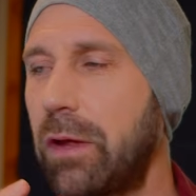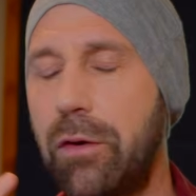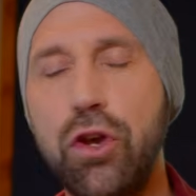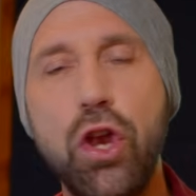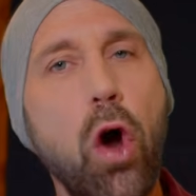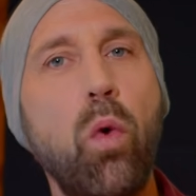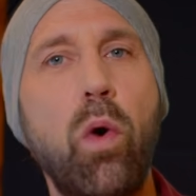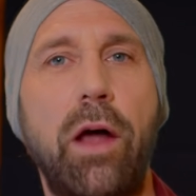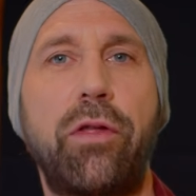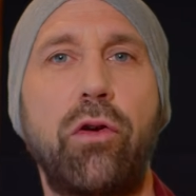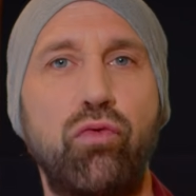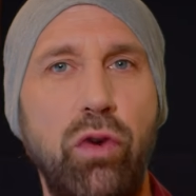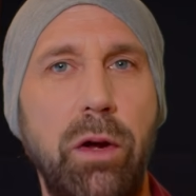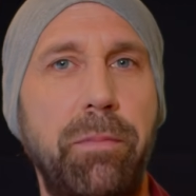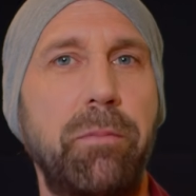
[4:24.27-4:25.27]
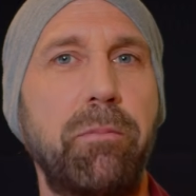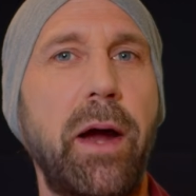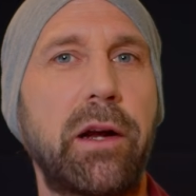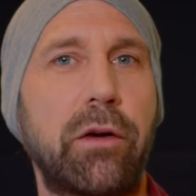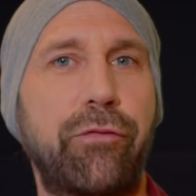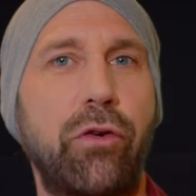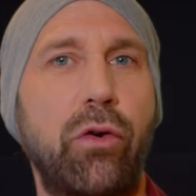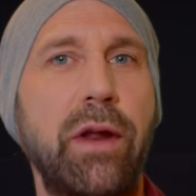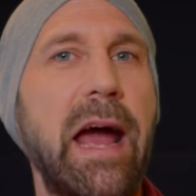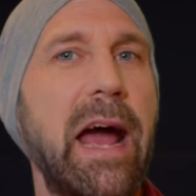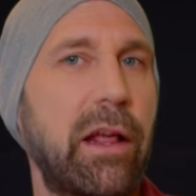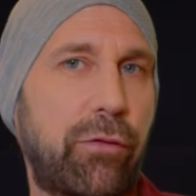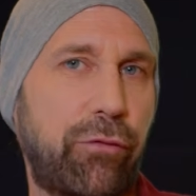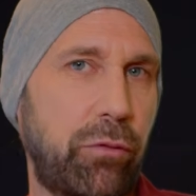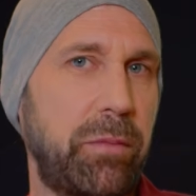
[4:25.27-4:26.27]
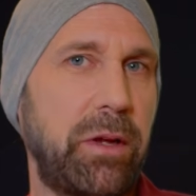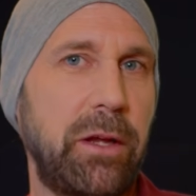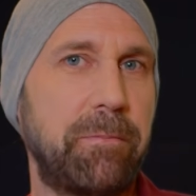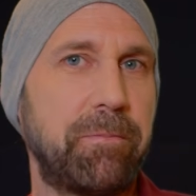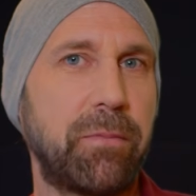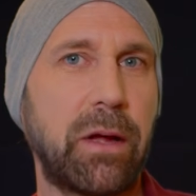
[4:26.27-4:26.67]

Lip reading: no other ribbon microphone has for me.